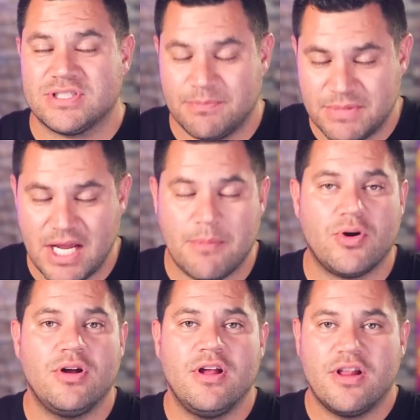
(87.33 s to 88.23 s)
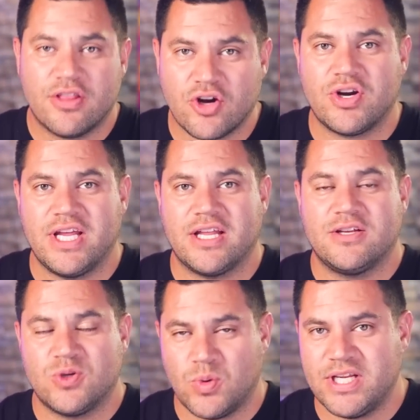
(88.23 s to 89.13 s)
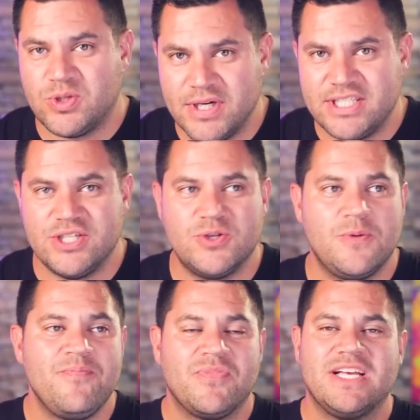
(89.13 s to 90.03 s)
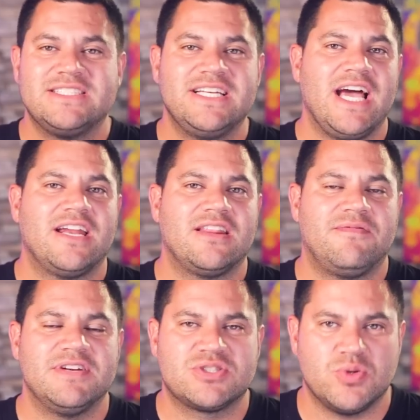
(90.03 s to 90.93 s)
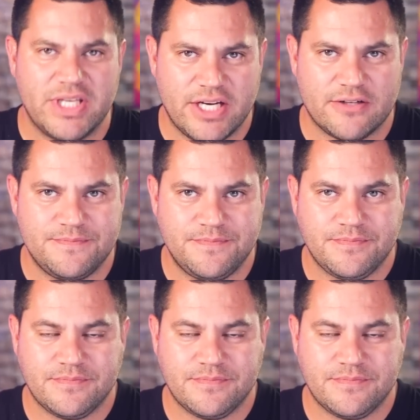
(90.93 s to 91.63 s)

September 30th, 2022 is the end of the fiscal year.